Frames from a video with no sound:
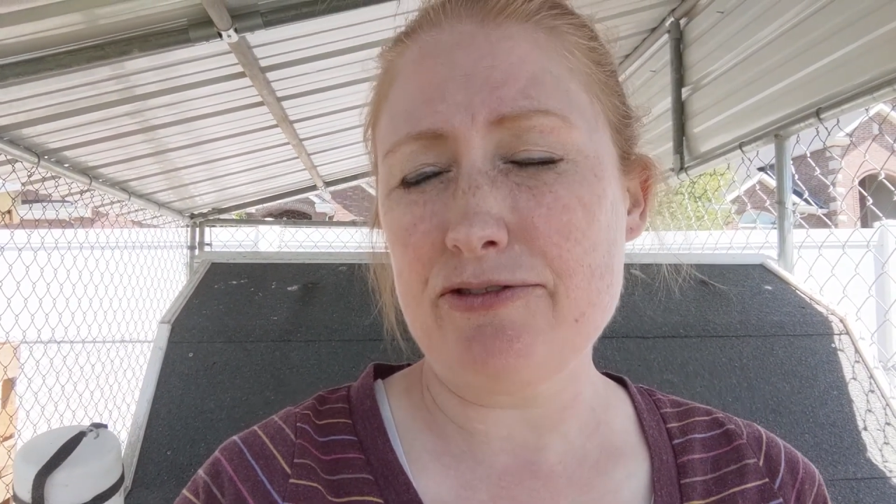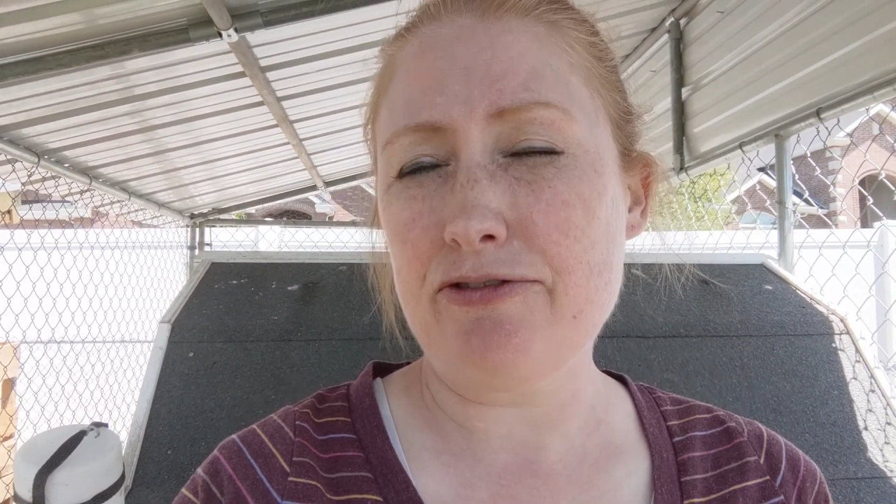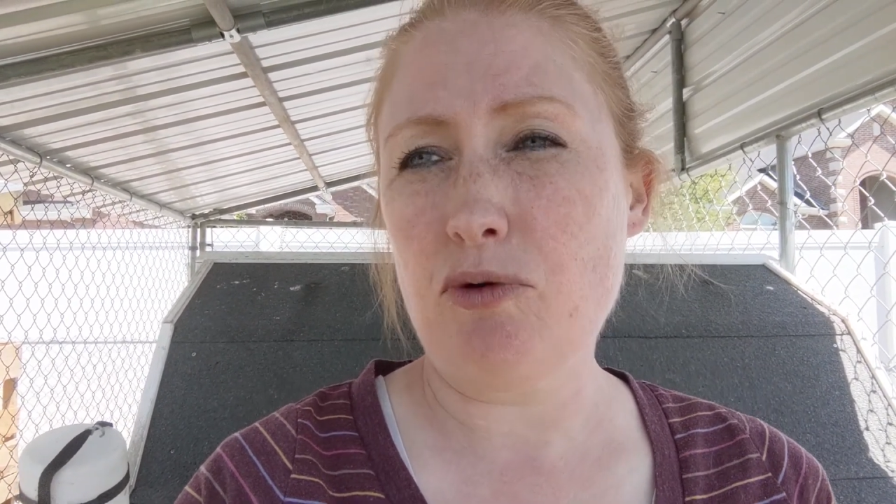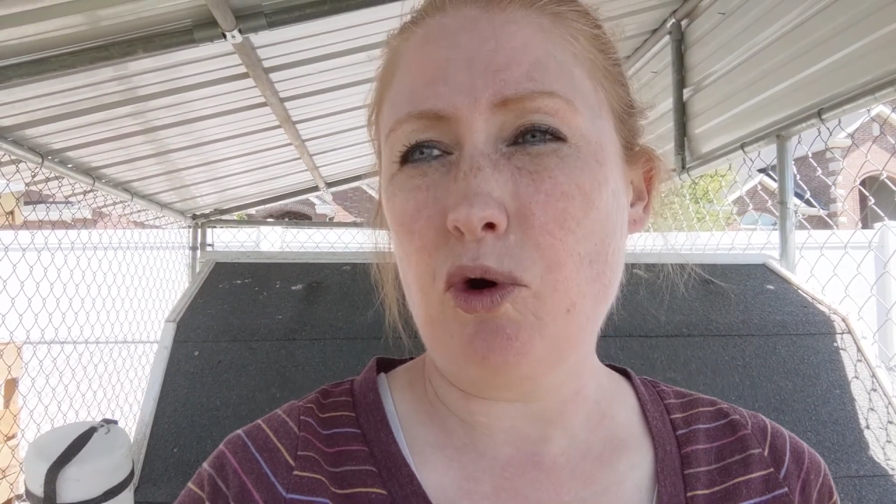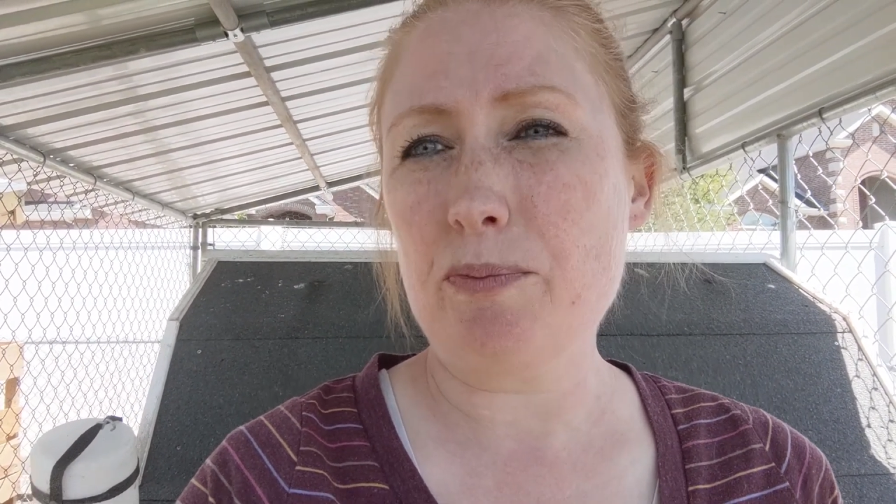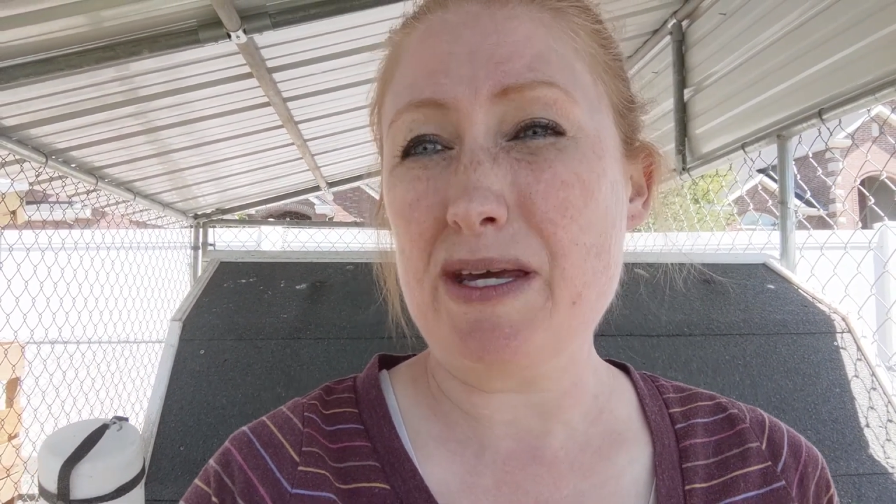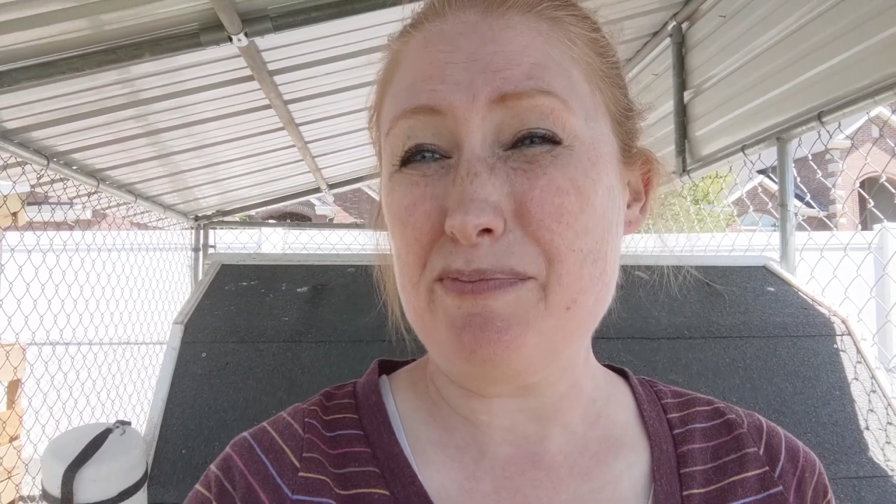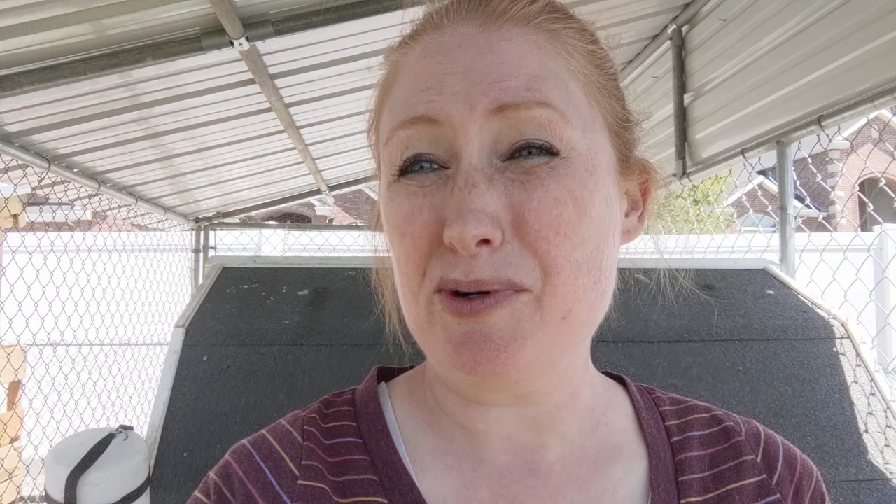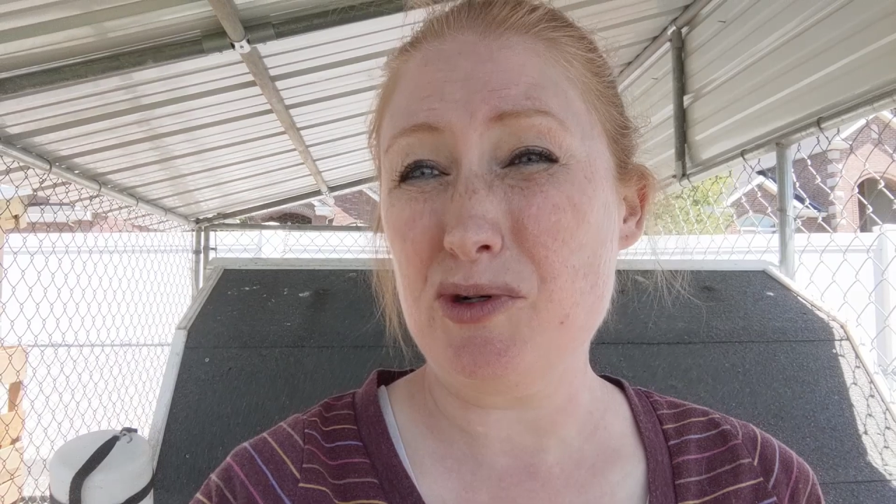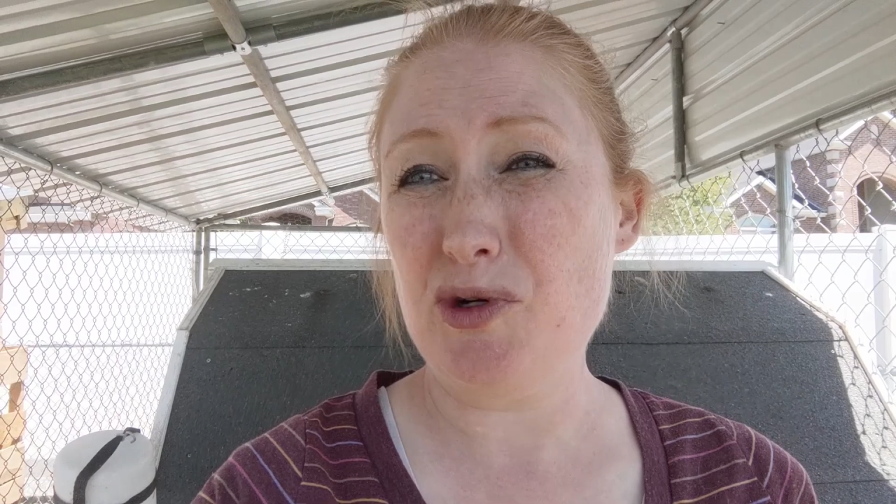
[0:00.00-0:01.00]
for
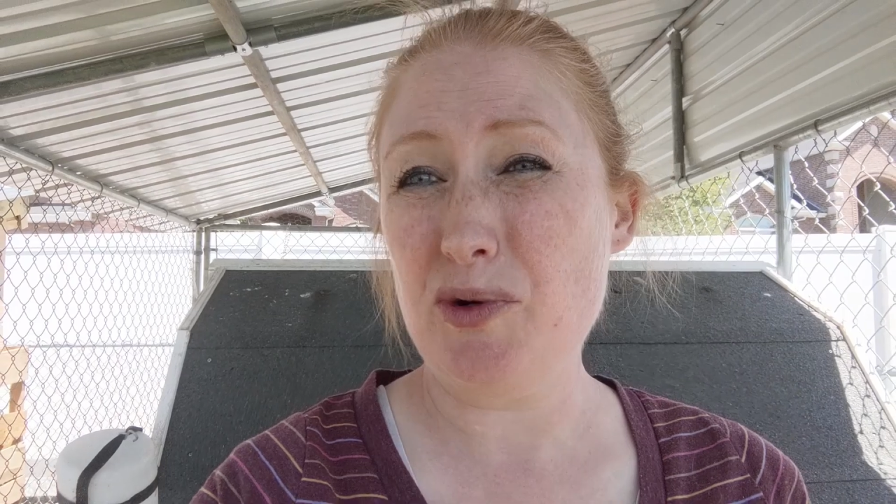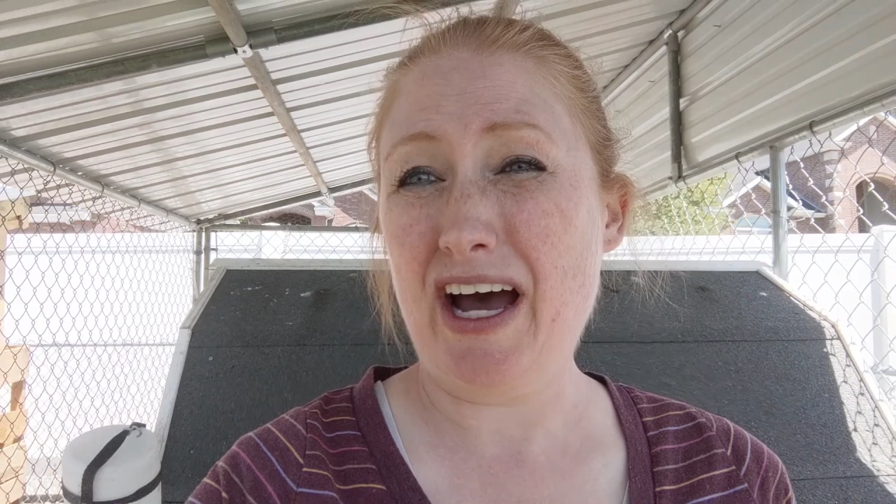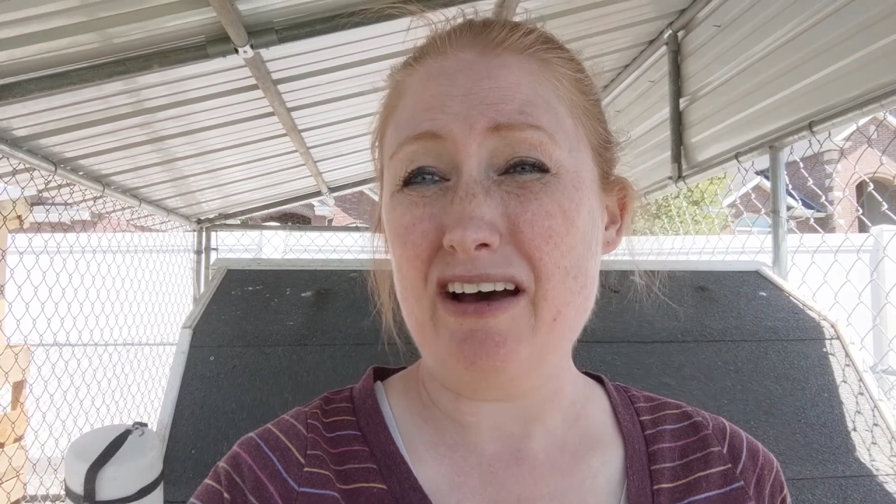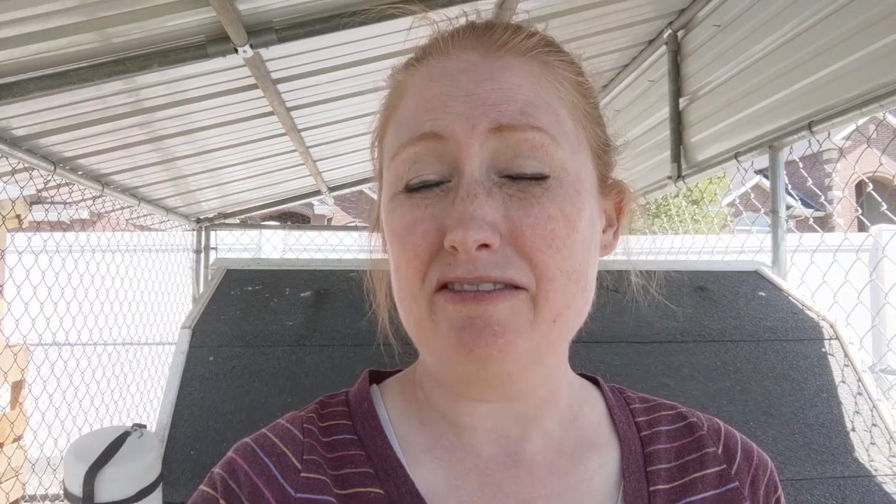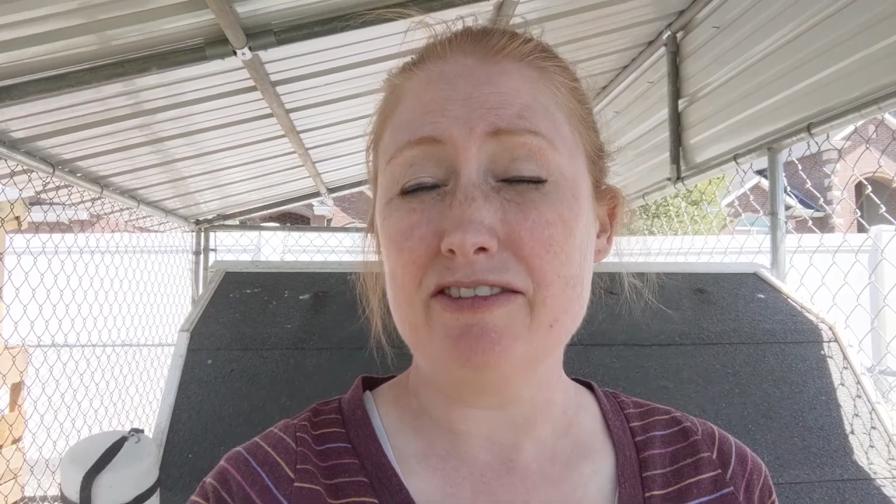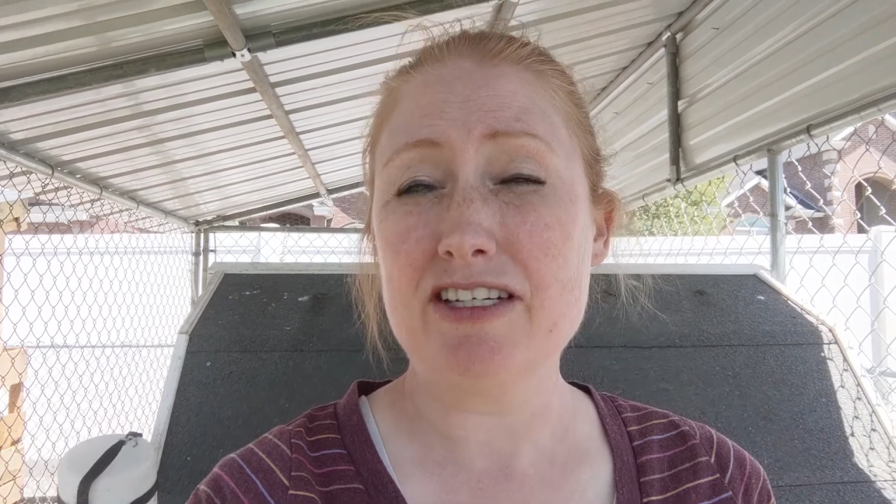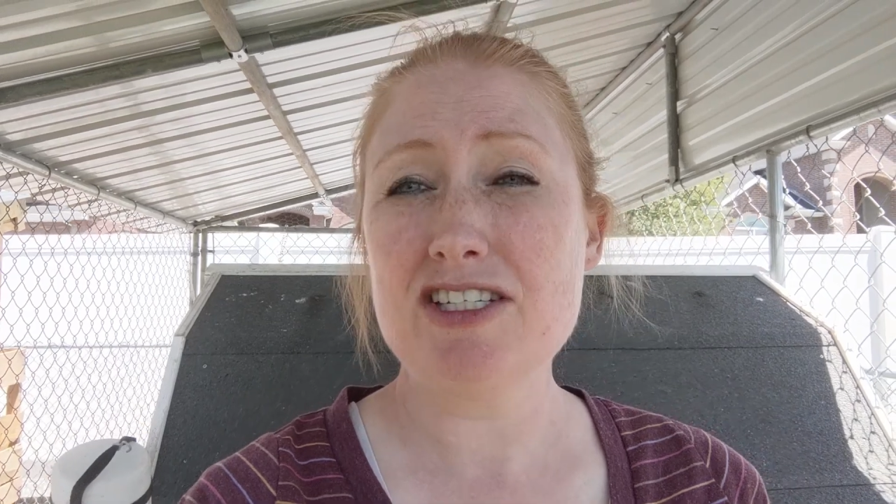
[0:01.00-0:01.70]
people who have